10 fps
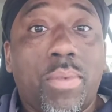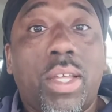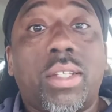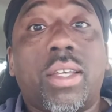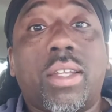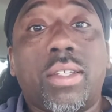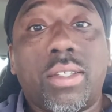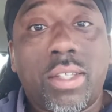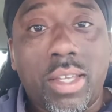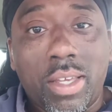
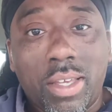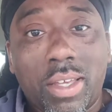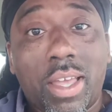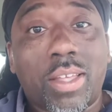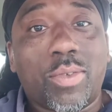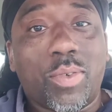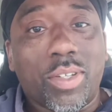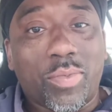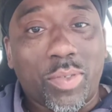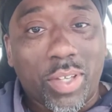Tennessee has won a
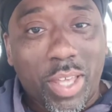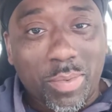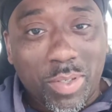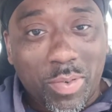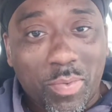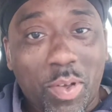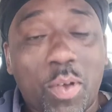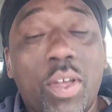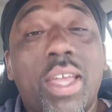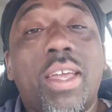few games in a row,
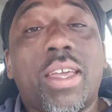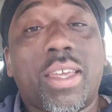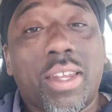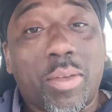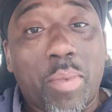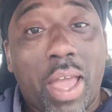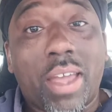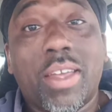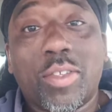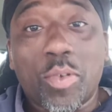getting back
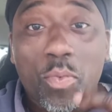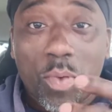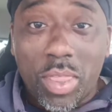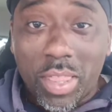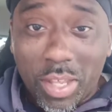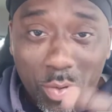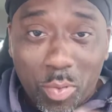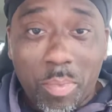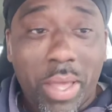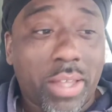to what they do
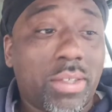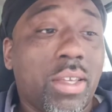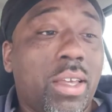best.